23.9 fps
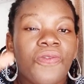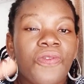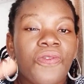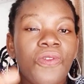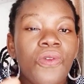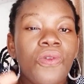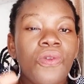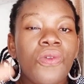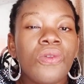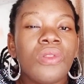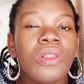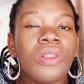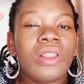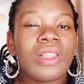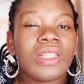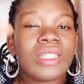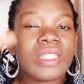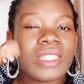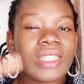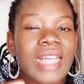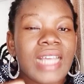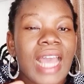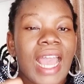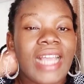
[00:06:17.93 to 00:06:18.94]
full
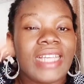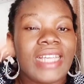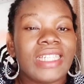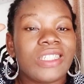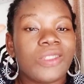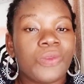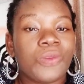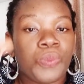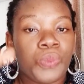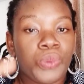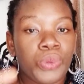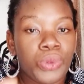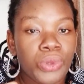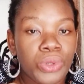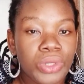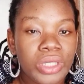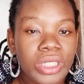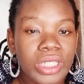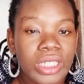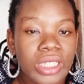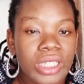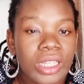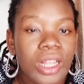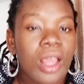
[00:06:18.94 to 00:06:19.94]
size
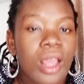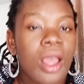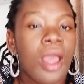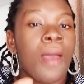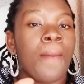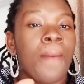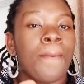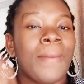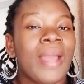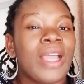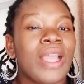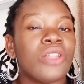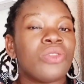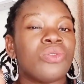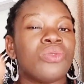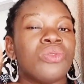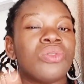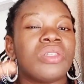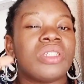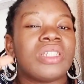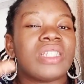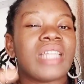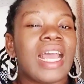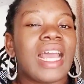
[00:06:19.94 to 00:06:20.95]
protein. Mind
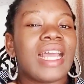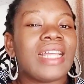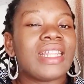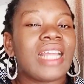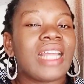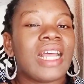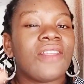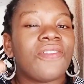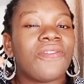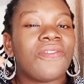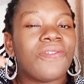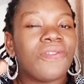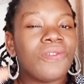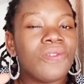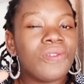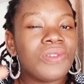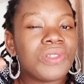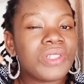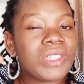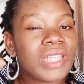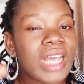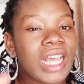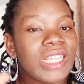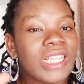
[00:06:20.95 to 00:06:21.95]
you, standard full
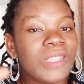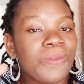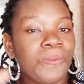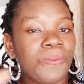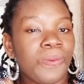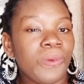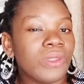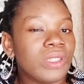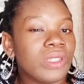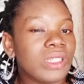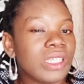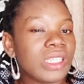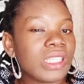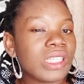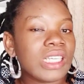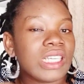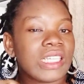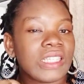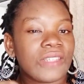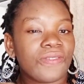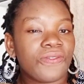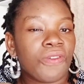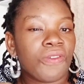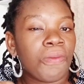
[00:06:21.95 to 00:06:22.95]
size protein
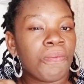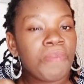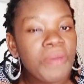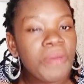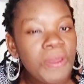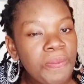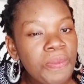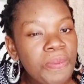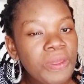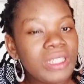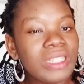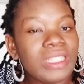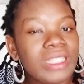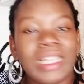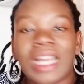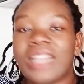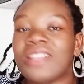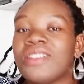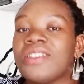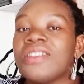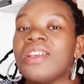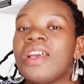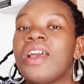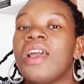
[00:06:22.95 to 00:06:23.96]
is for babies
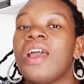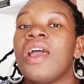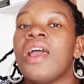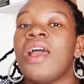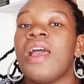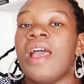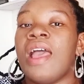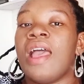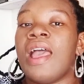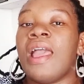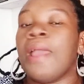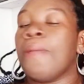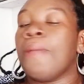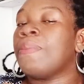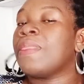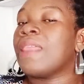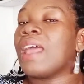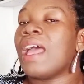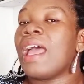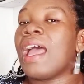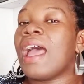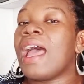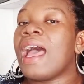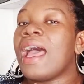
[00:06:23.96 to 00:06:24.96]
that
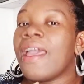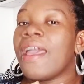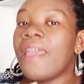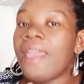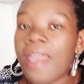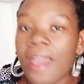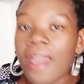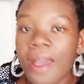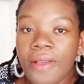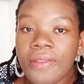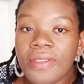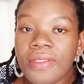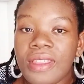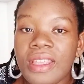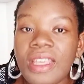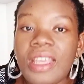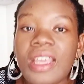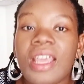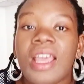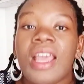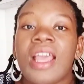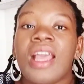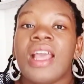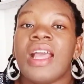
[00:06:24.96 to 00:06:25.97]
are
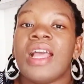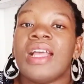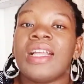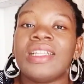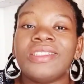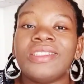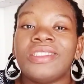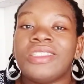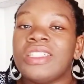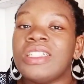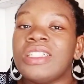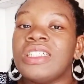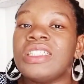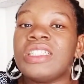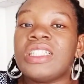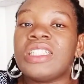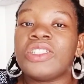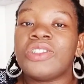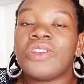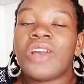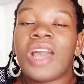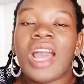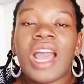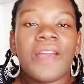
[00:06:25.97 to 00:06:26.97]
healthy, they
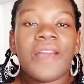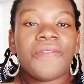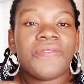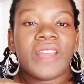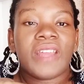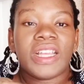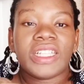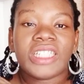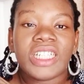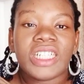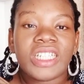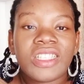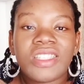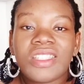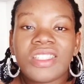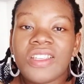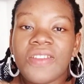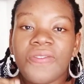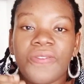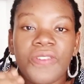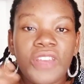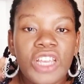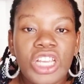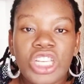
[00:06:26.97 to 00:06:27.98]
don't have
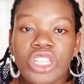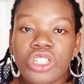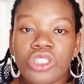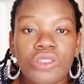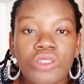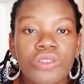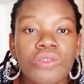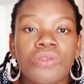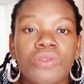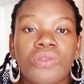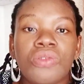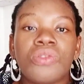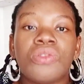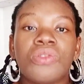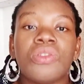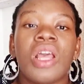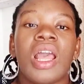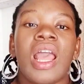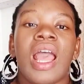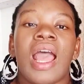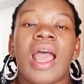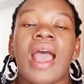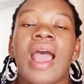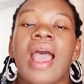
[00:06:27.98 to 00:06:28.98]
digestive issues,
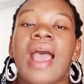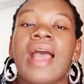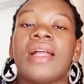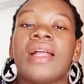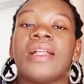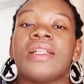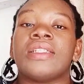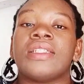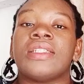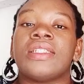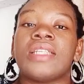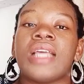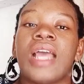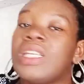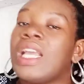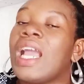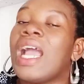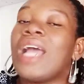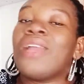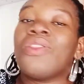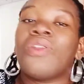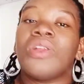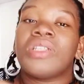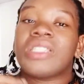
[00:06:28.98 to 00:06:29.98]
and
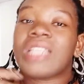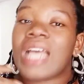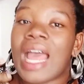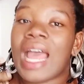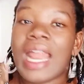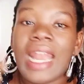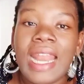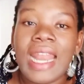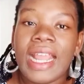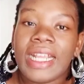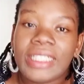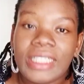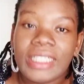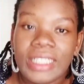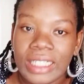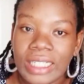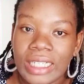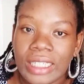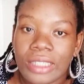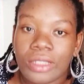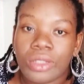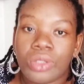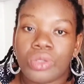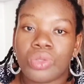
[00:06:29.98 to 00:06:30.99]
they are not
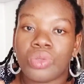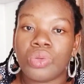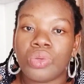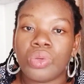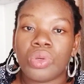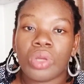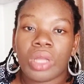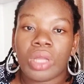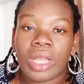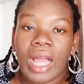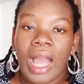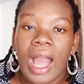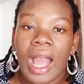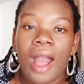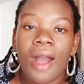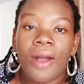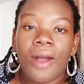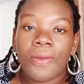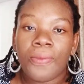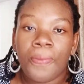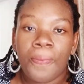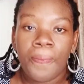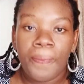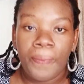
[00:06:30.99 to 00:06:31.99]
allergic to
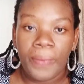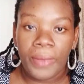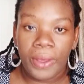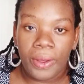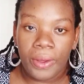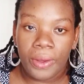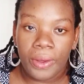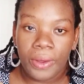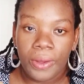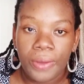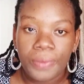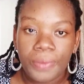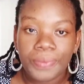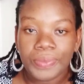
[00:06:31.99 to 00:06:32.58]
cow milk.